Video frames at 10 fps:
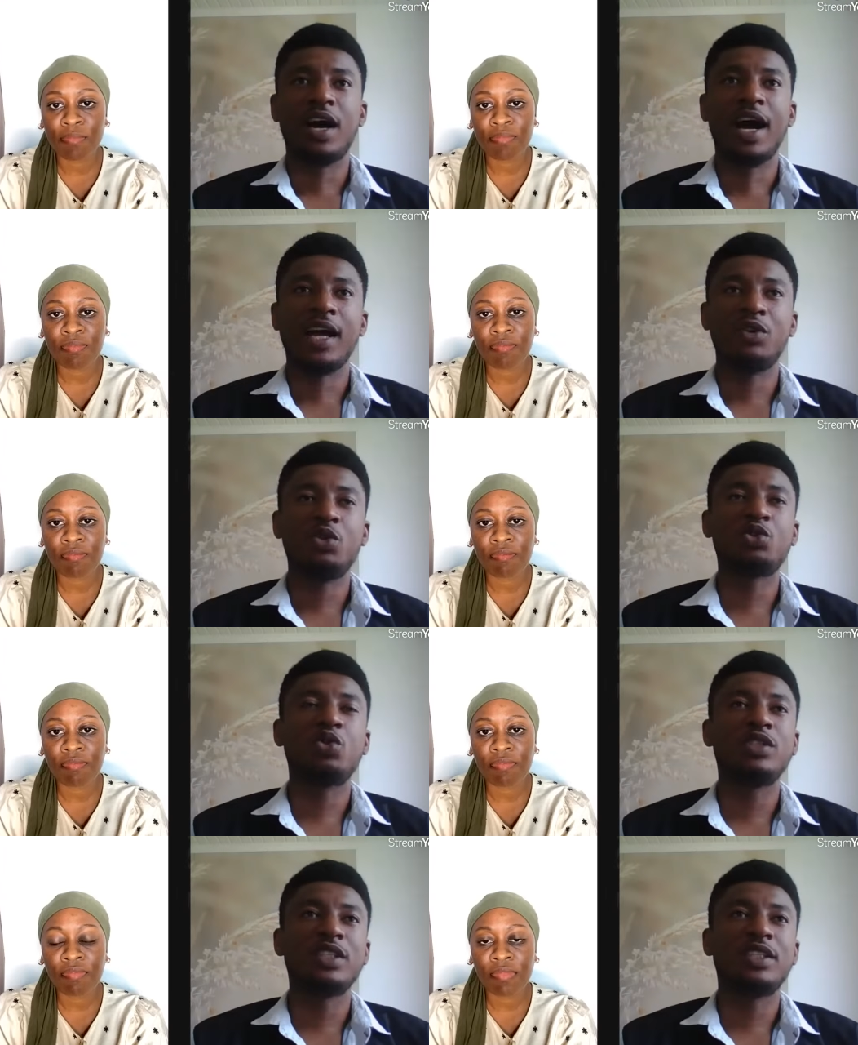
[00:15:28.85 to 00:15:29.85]
Speaker 1: I
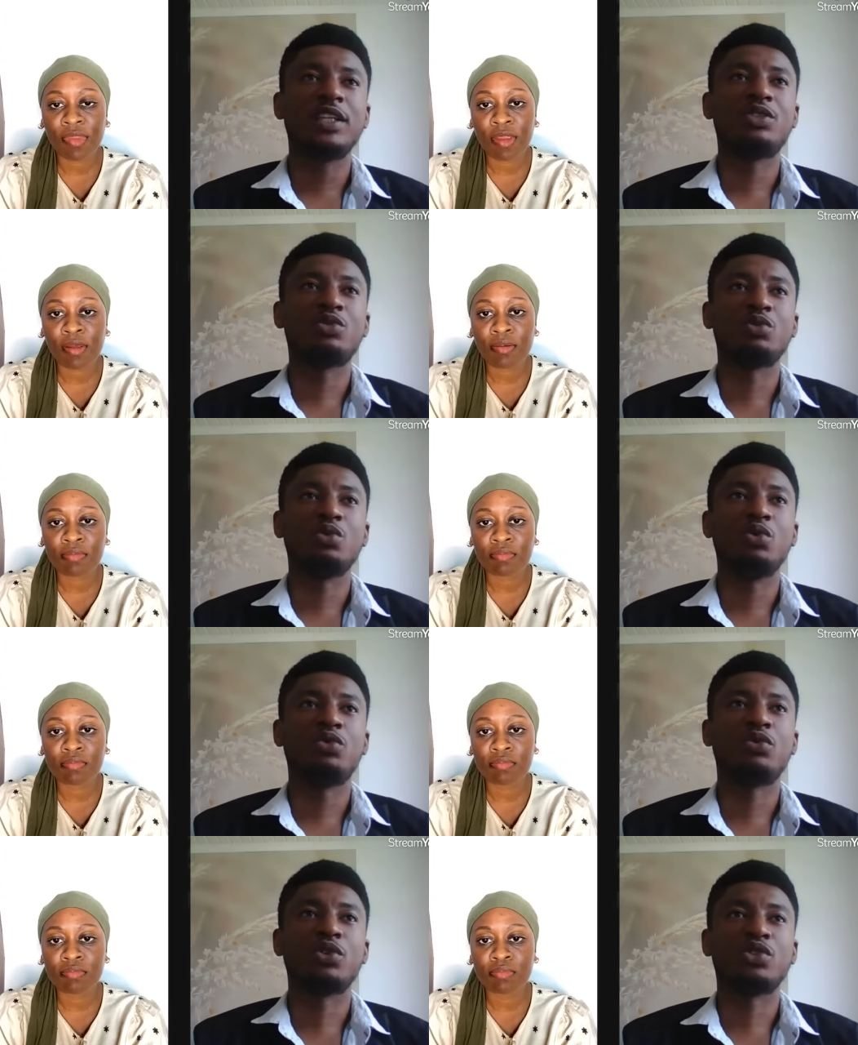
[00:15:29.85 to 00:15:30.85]
also needed to look
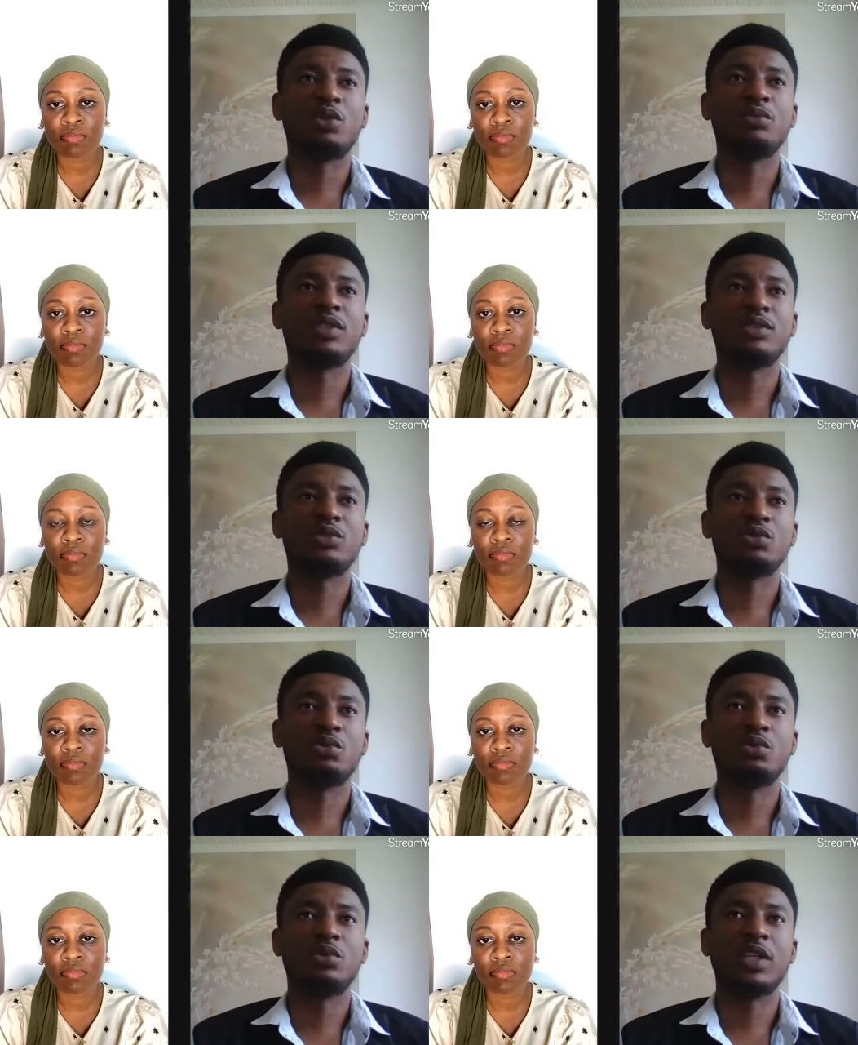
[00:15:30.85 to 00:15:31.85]
for something to
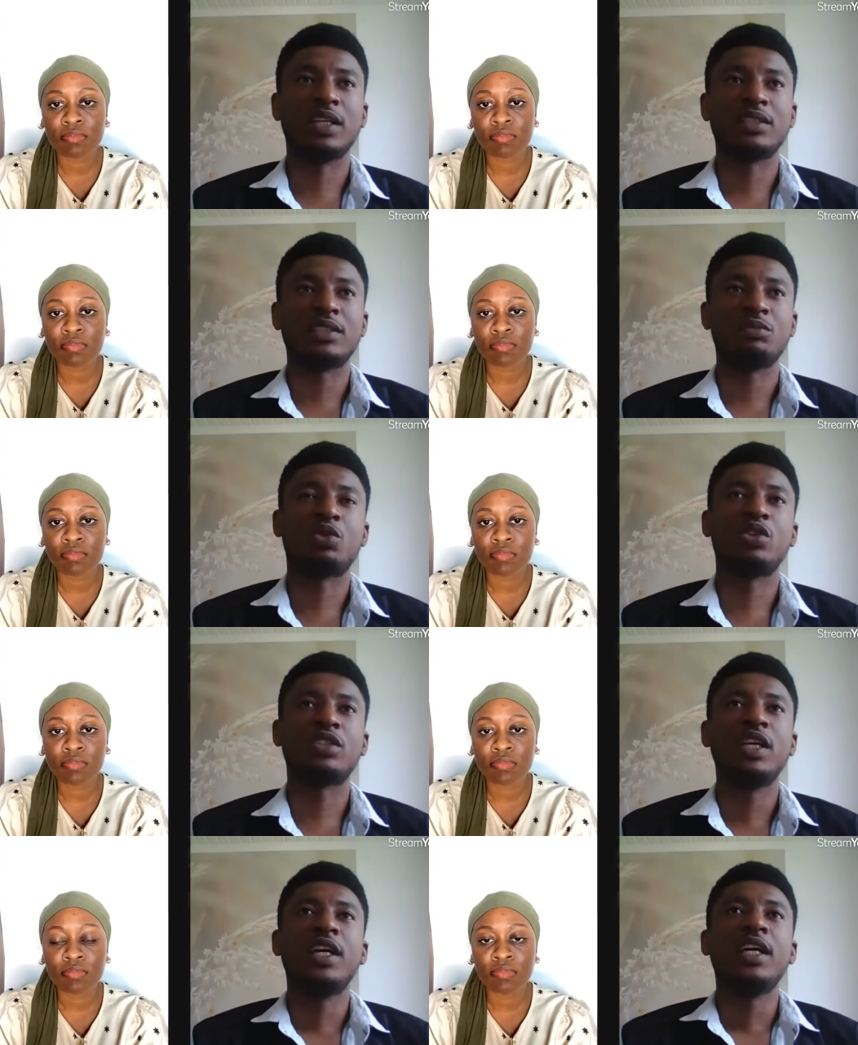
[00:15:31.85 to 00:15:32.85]
do that because
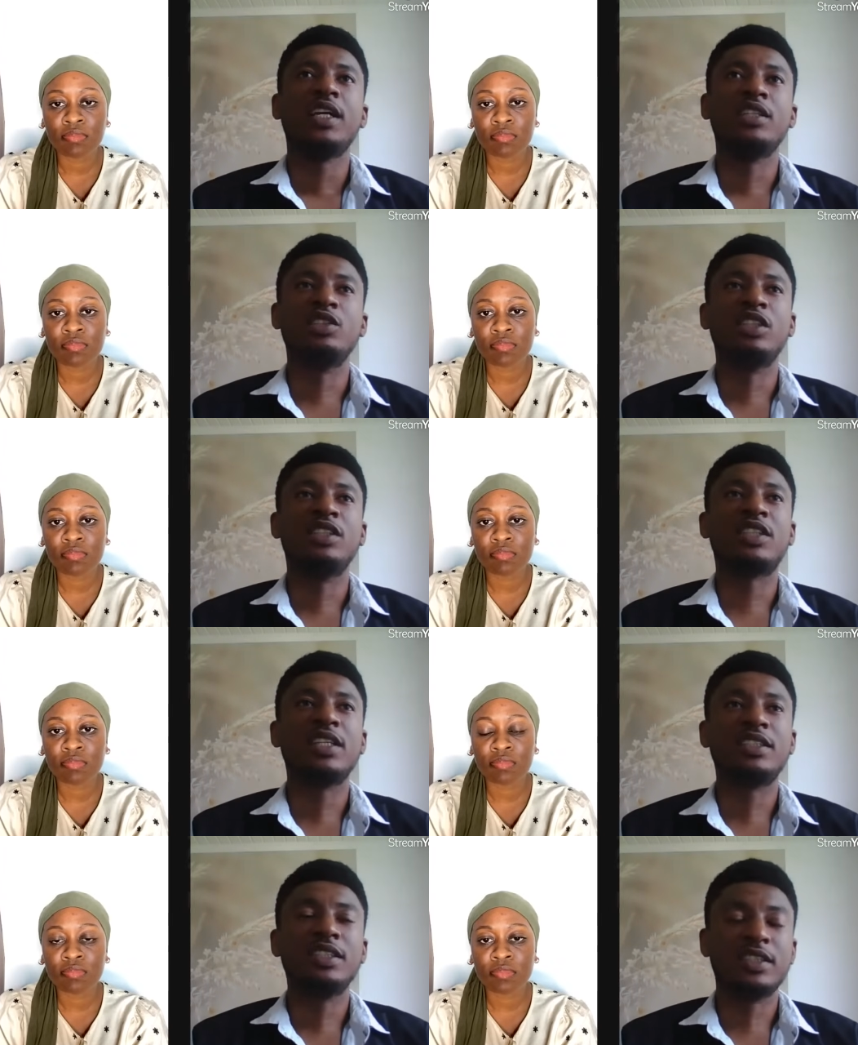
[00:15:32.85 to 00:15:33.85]
the, the
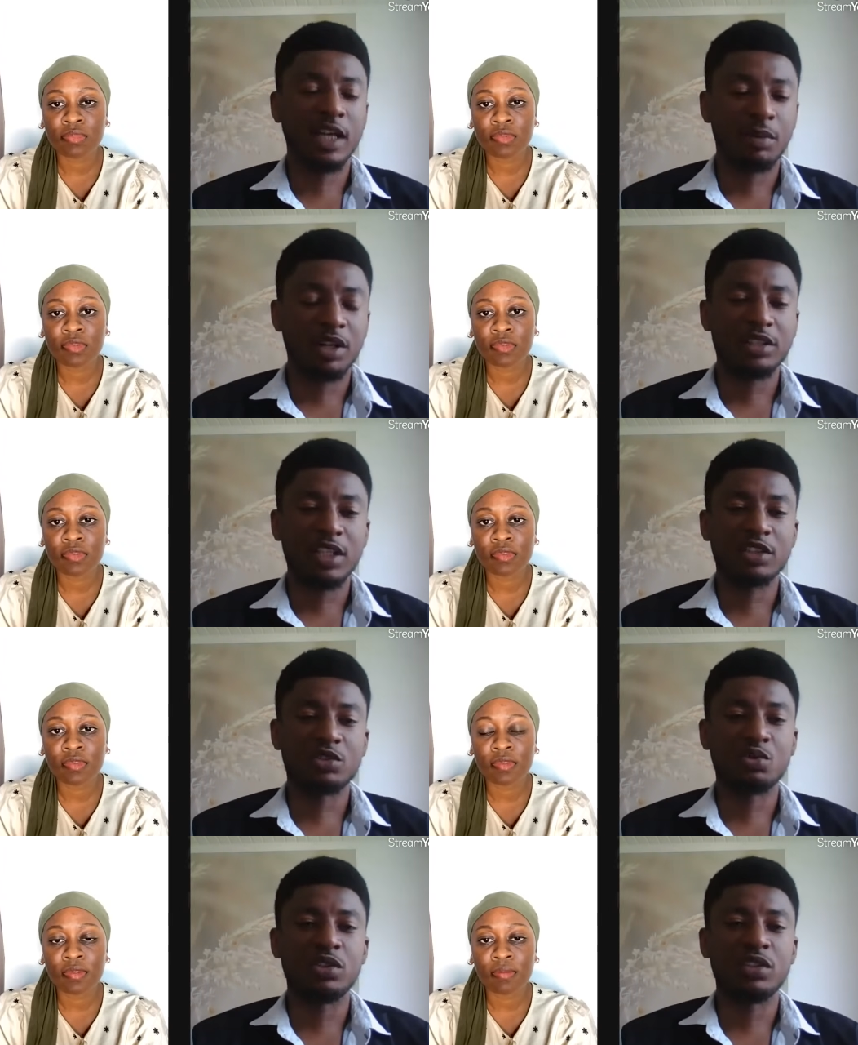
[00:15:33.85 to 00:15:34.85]
interesting thing about the test
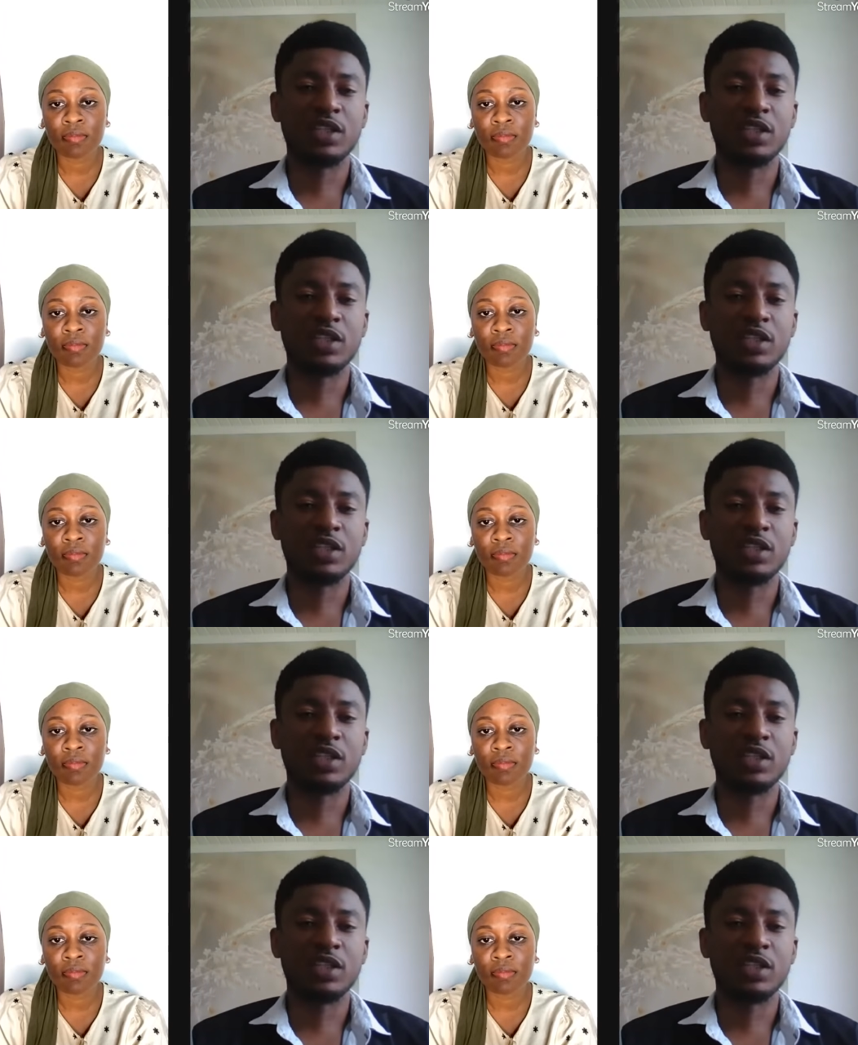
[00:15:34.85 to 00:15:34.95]
school is